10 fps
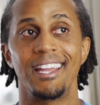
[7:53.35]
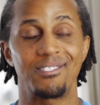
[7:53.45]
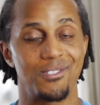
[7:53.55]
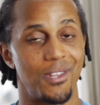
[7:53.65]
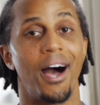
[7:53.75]

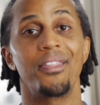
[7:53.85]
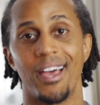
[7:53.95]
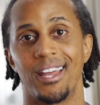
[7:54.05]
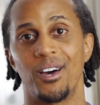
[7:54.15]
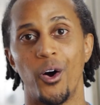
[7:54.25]
It's not
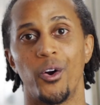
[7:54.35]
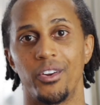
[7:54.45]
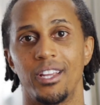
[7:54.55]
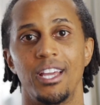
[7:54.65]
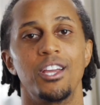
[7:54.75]
that
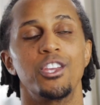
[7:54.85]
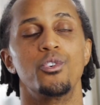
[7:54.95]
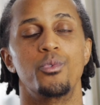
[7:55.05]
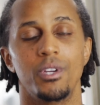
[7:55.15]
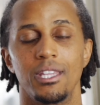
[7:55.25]
hard.
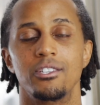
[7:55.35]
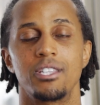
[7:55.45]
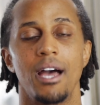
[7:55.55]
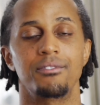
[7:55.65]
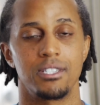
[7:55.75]
You really
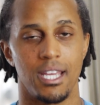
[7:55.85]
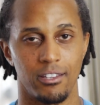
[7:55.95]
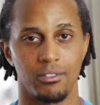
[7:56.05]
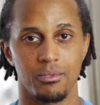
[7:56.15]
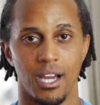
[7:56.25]
just have to
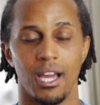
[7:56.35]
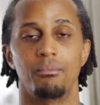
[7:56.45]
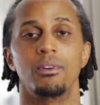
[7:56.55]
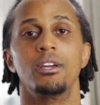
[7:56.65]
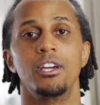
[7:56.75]
take some
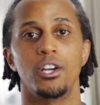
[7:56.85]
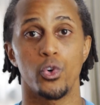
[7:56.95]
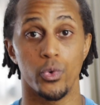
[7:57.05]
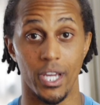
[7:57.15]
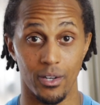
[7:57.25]
time,
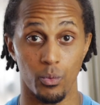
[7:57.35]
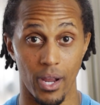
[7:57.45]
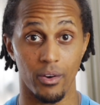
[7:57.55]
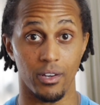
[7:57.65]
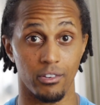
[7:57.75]
create
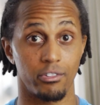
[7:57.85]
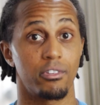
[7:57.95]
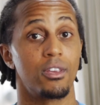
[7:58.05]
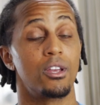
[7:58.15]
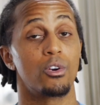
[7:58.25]

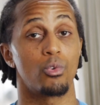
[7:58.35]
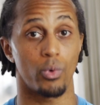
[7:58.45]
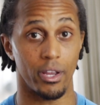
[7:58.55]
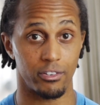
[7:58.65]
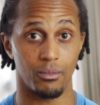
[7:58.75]
awareness,
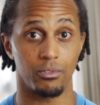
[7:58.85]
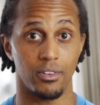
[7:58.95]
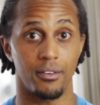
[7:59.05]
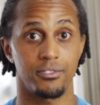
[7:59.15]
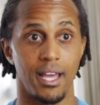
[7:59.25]
write some
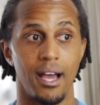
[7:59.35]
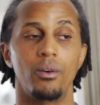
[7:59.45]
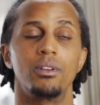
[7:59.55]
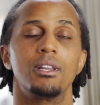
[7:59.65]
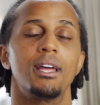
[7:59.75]
stuff
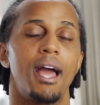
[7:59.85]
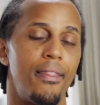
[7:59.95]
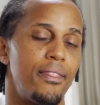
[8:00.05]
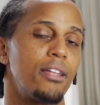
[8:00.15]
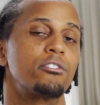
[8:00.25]
down, and then